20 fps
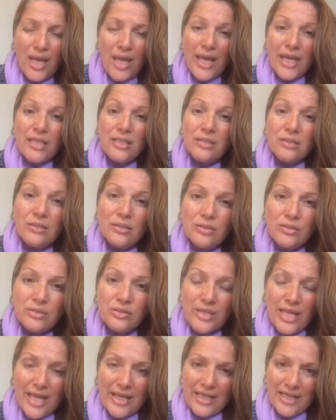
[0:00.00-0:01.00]
and
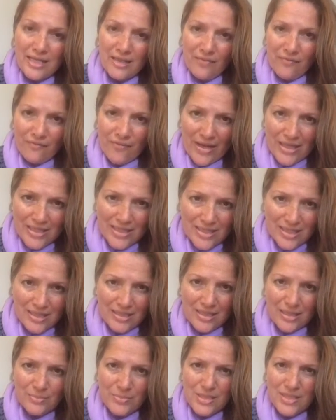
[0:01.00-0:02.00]
learn how to invest in
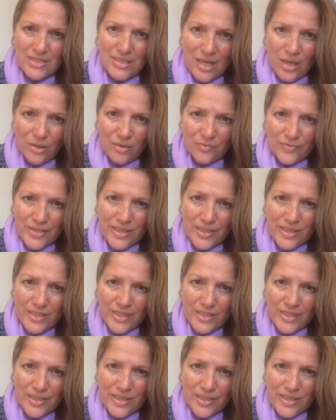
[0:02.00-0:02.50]
themselves